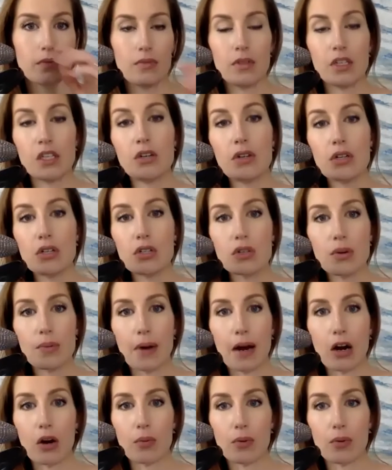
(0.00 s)
a
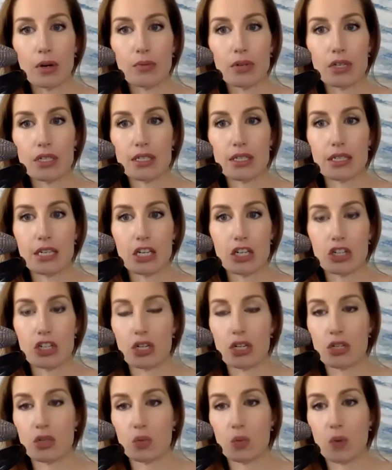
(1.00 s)
PowerPoint presentation
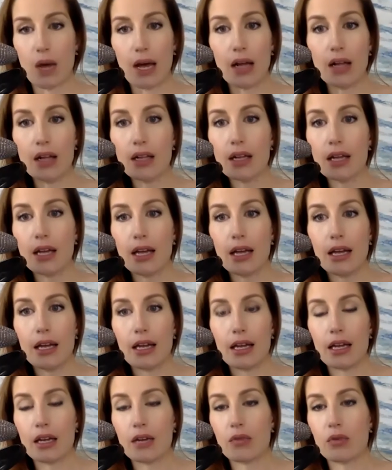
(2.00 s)
as well.
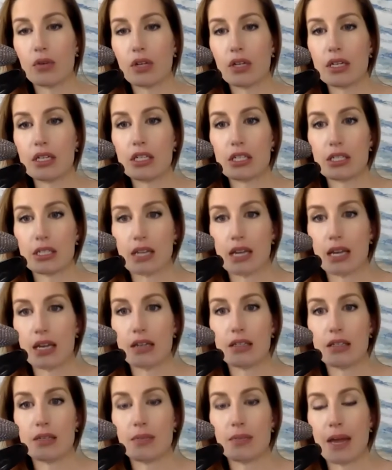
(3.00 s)
It really just kind
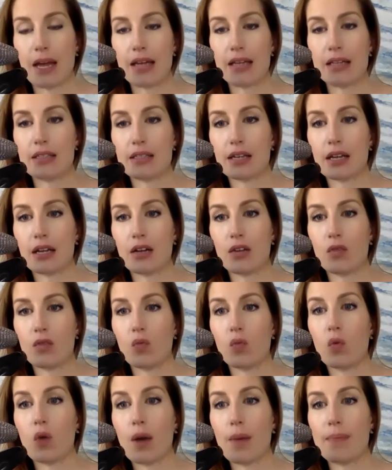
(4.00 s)
of depends on
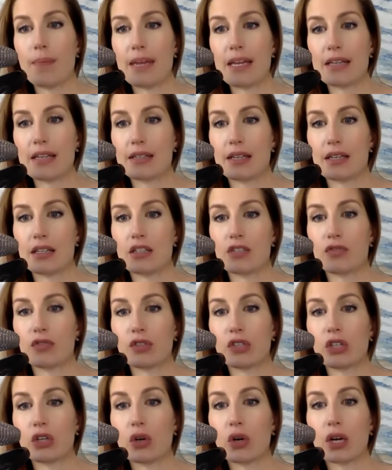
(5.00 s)
what makes sense for
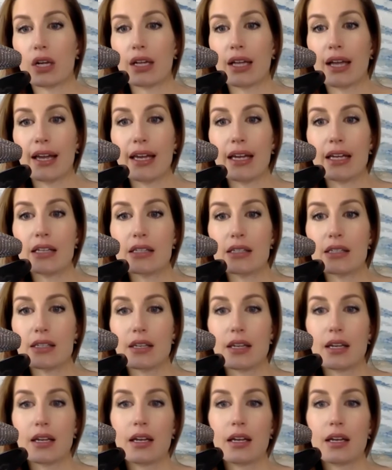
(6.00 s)
your clients.